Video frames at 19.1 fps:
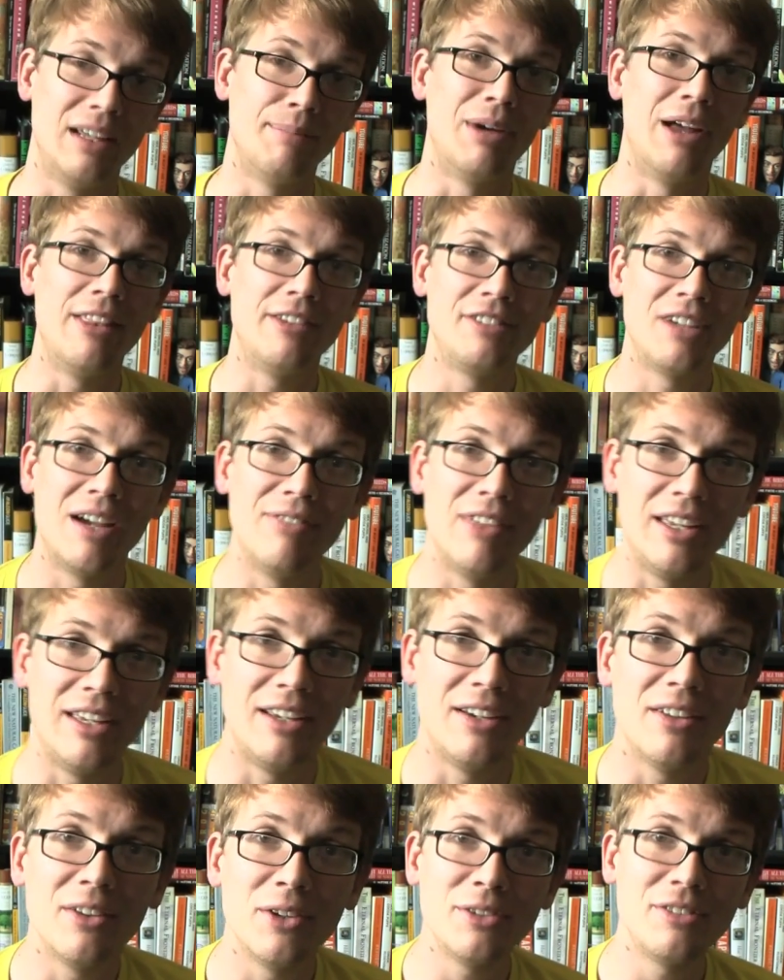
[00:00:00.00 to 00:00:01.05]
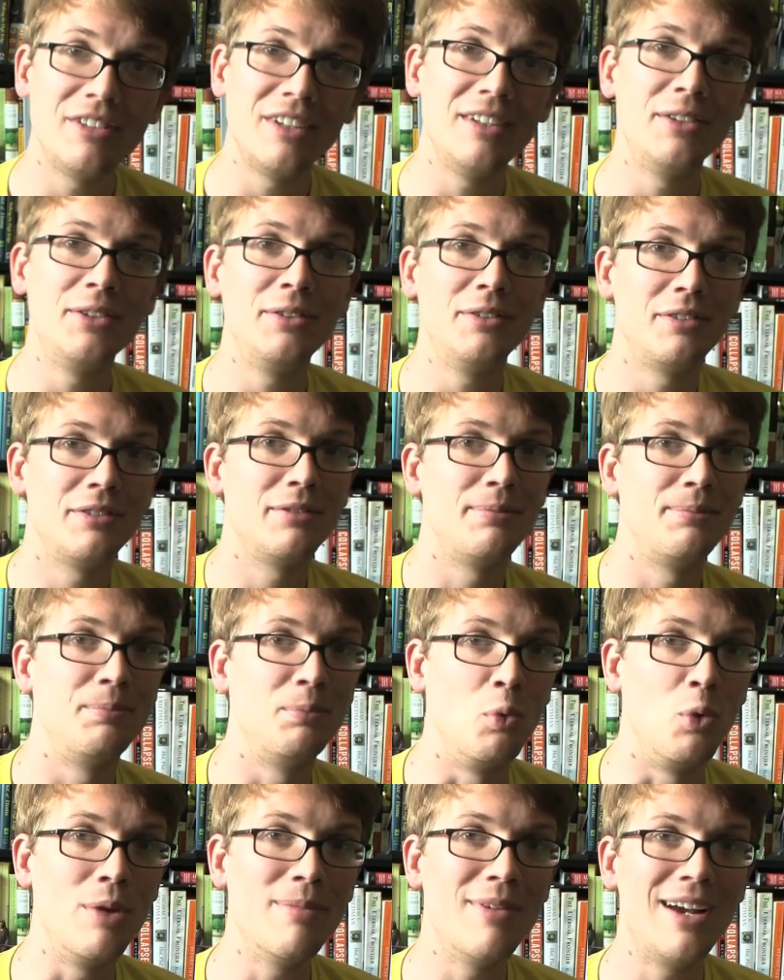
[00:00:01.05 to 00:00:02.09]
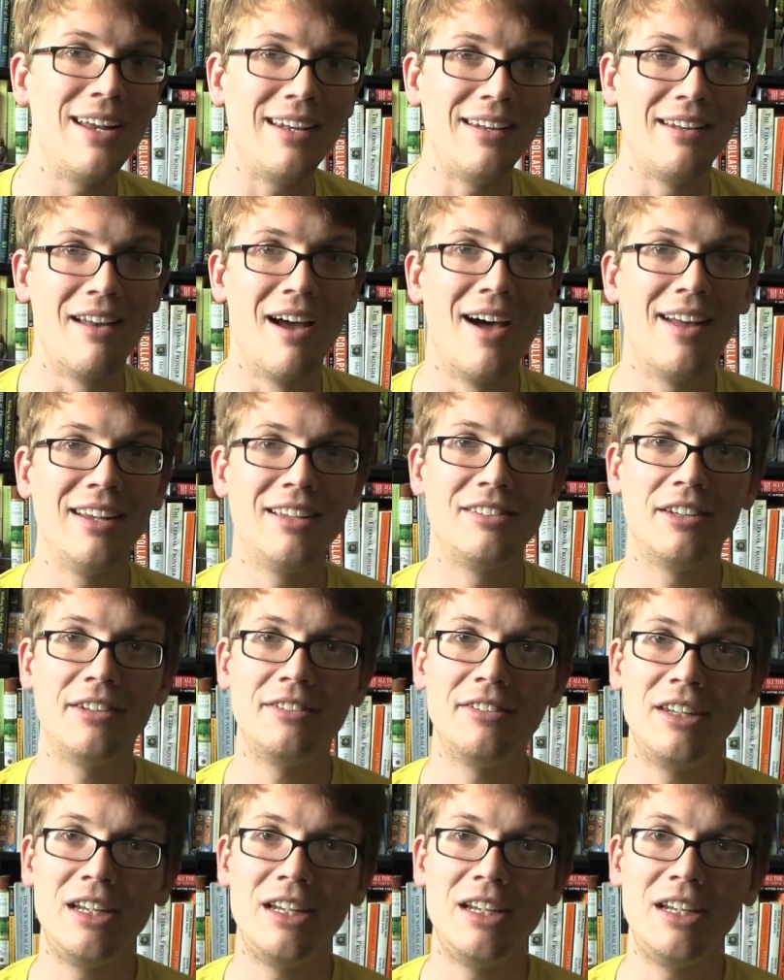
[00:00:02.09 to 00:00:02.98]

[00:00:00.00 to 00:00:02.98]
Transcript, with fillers: And by the time they hear those signals, we might not exist